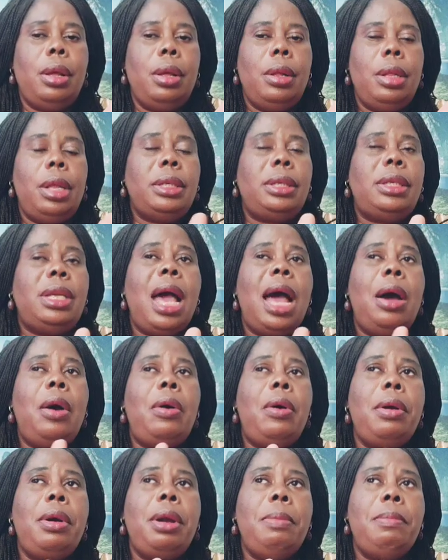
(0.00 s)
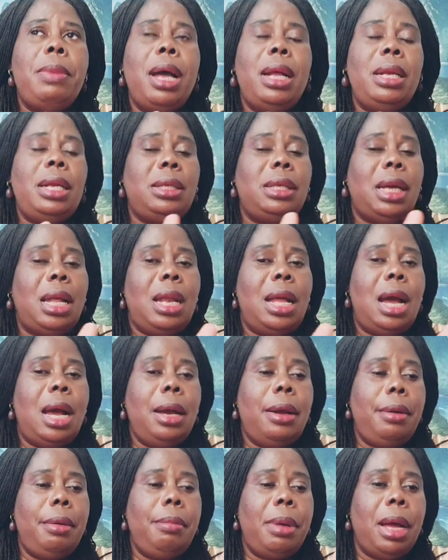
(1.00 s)
they say a hungry man is an
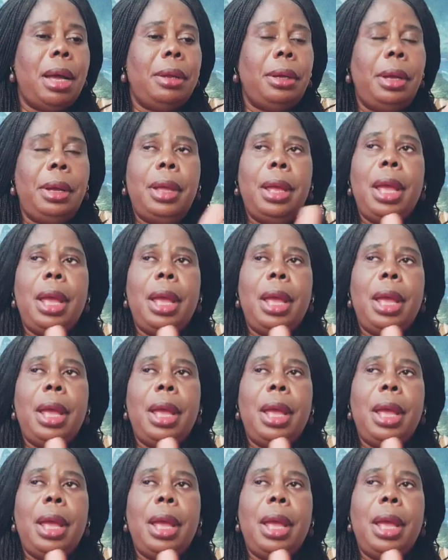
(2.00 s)
angry man.